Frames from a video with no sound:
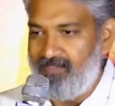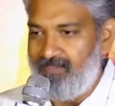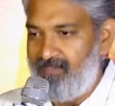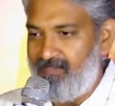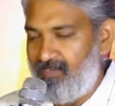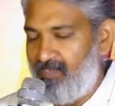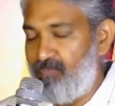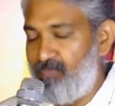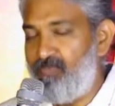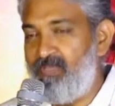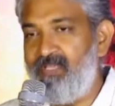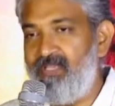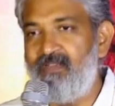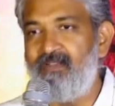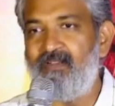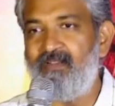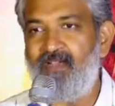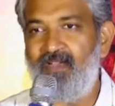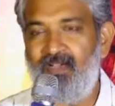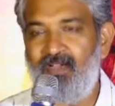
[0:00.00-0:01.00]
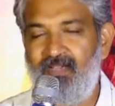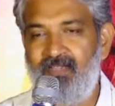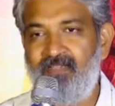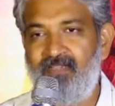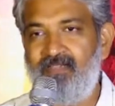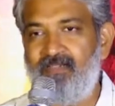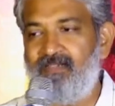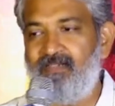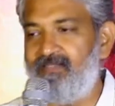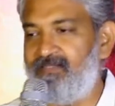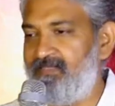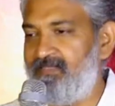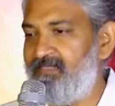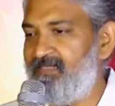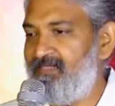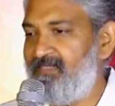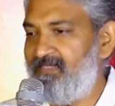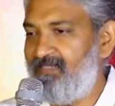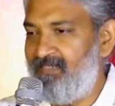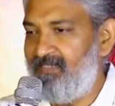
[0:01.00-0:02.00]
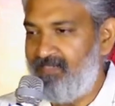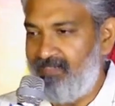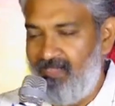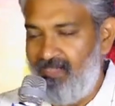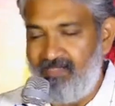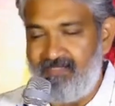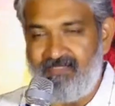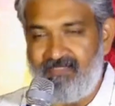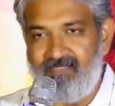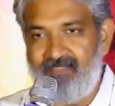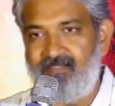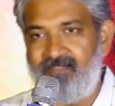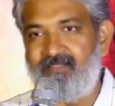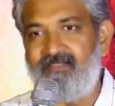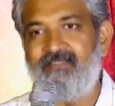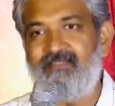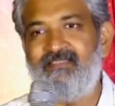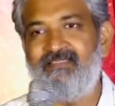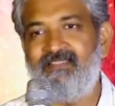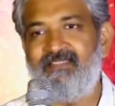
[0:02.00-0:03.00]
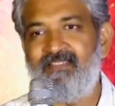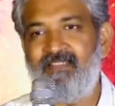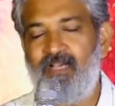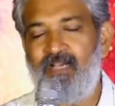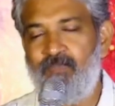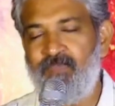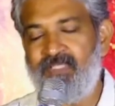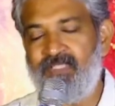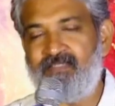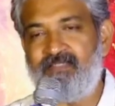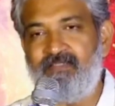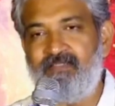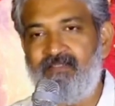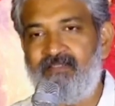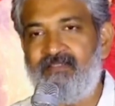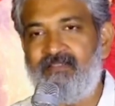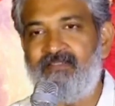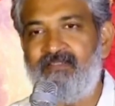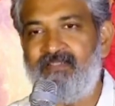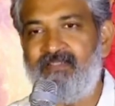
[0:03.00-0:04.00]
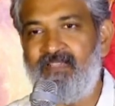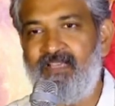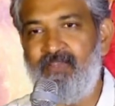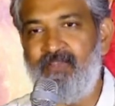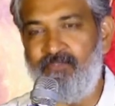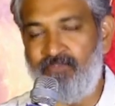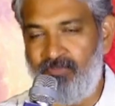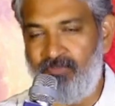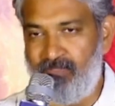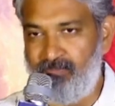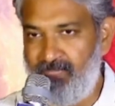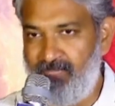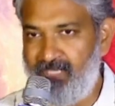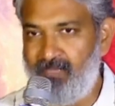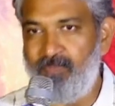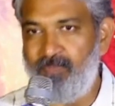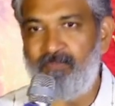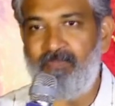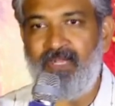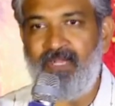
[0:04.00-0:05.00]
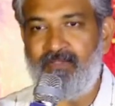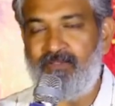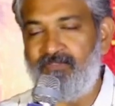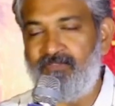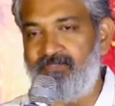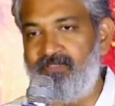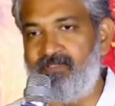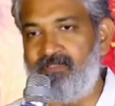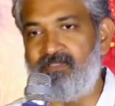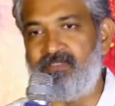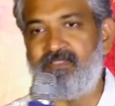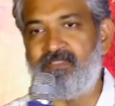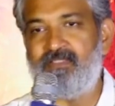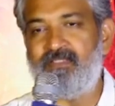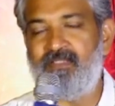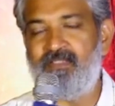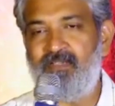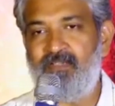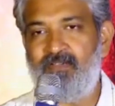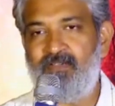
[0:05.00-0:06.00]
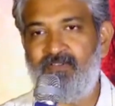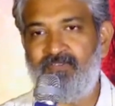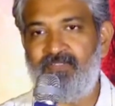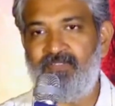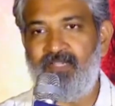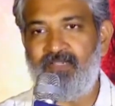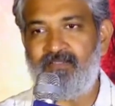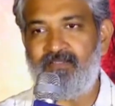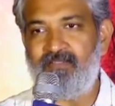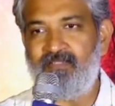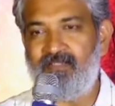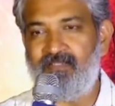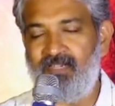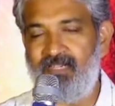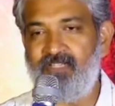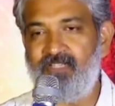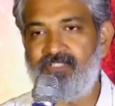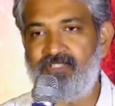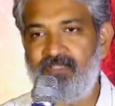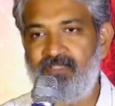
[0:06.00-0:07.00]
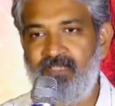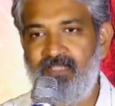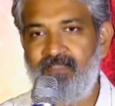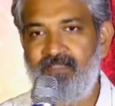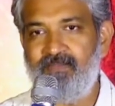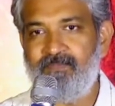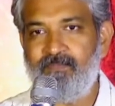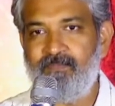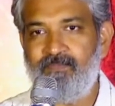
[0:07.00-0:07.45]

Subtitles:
Ranbir, Alia, Nag sir, Amit sir, everyone became a part of those of that great journey.